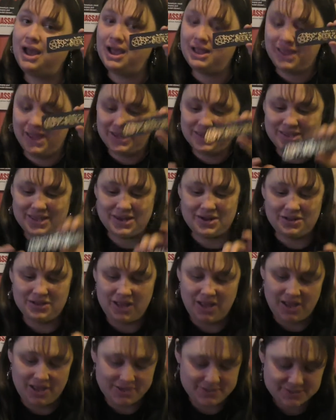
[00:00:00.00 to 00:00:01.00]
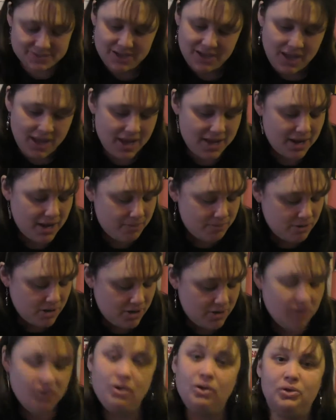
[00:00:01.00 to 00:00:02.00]
I like that a lot. And I'm
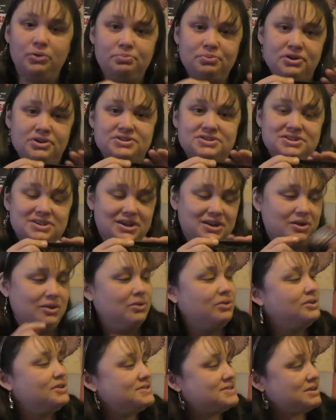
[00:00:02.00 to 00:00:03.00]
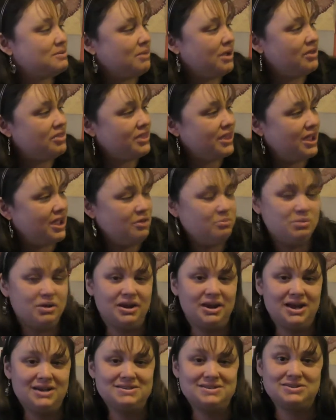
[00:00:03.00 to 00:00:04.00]
not a gold person. Gold isn't my thing,
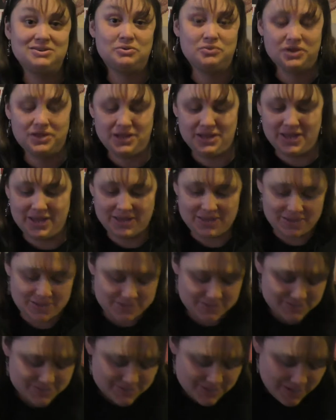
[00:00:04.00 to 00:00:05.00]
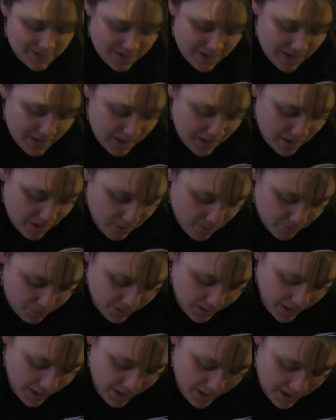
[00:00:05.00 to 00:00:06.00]
but I still really like this.
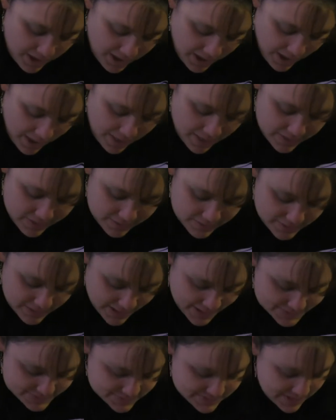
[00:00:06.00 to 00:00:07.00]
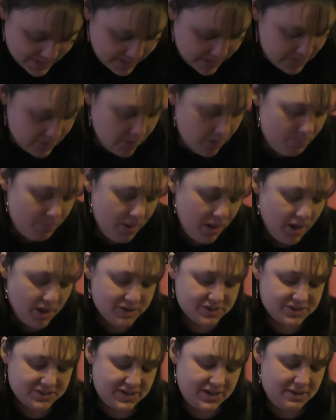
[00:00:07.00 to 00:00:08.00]
Okay, and the last thing in our
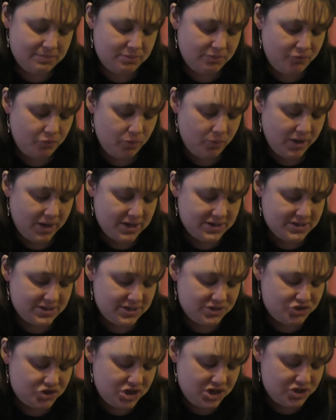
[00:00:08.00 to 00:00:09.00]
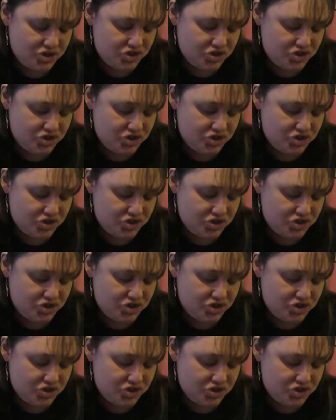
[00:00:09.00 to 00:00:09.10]
box before we get to the cheat